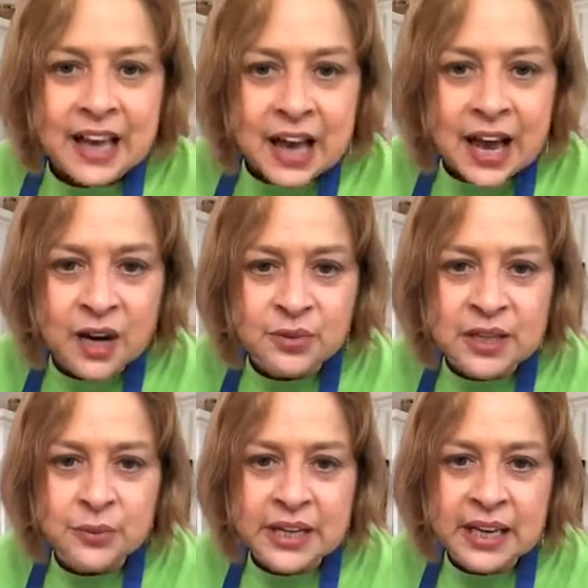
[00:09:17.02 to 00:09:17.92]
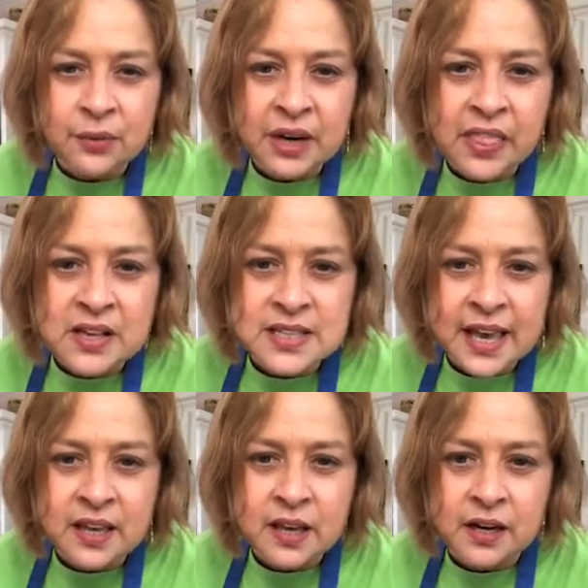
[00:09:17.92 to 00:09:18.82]
I really want to get one of those
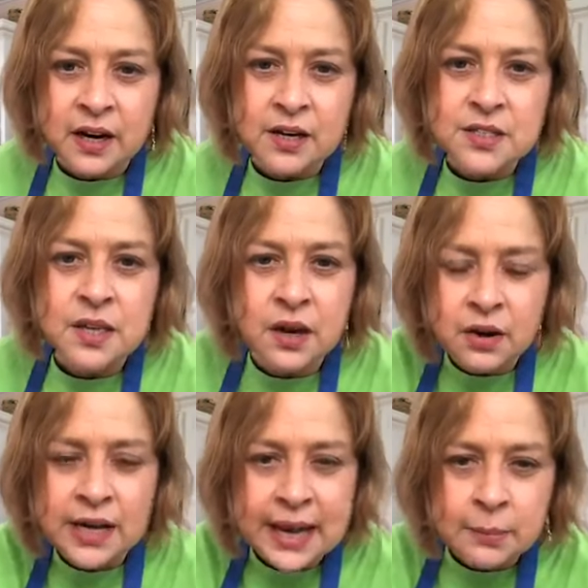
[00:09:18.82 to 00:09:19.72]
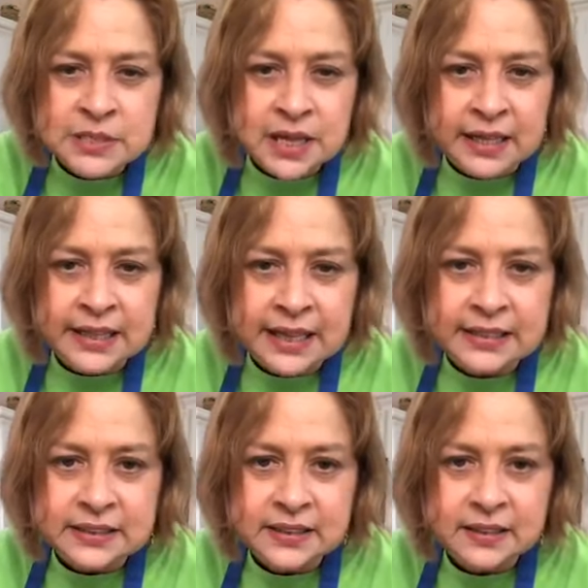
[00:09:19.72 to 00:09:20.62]
egg cookers. Go on Amazon then.
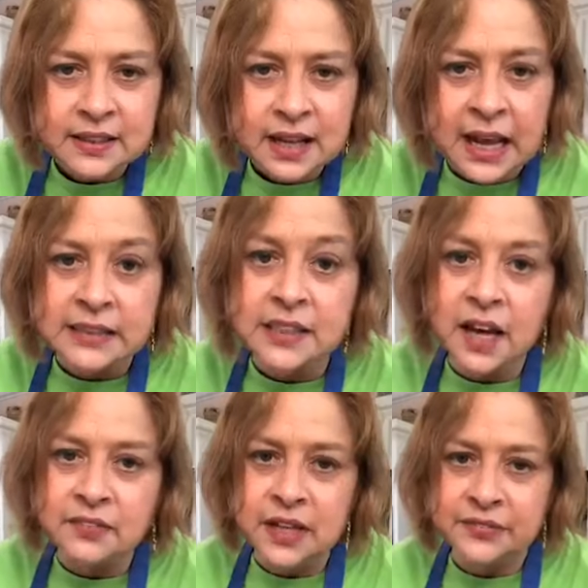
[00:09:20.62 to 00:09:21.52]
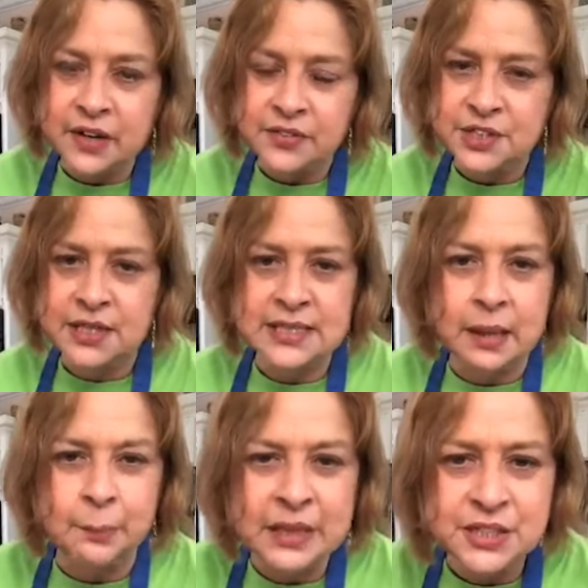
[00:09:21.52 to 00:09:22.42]
I love leftover chicken
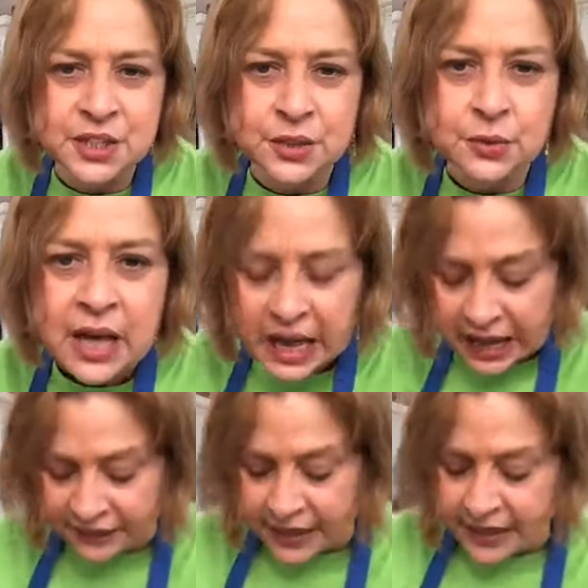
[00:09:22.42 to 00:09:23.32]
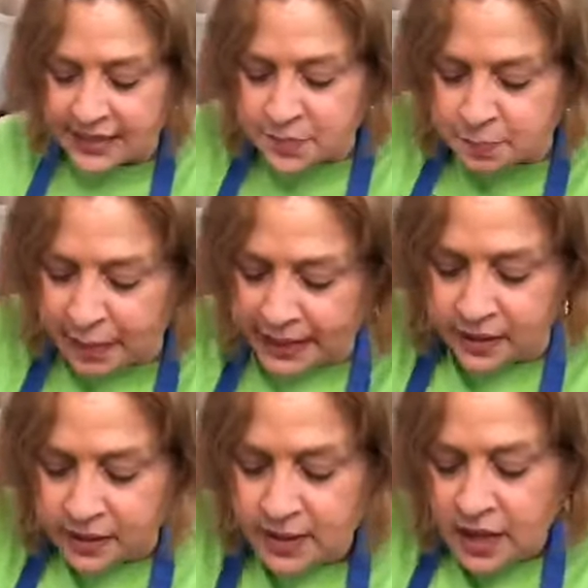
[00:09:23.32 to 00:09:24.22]
salad. Me too. I think it gets better
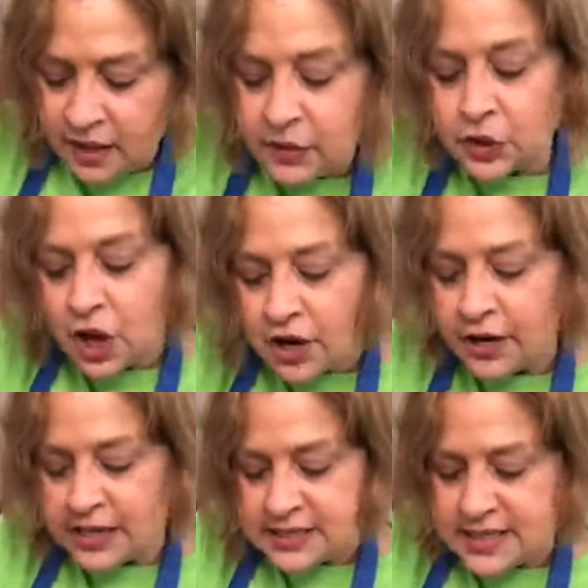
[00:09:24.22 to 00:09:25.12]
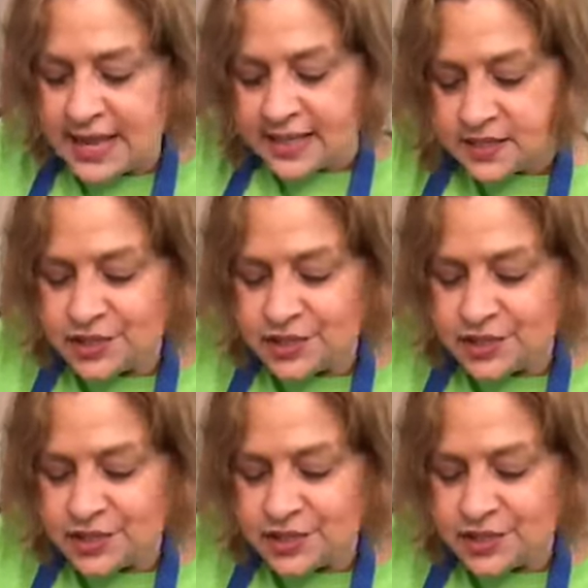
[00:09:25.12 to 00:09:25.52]
the longer it sets.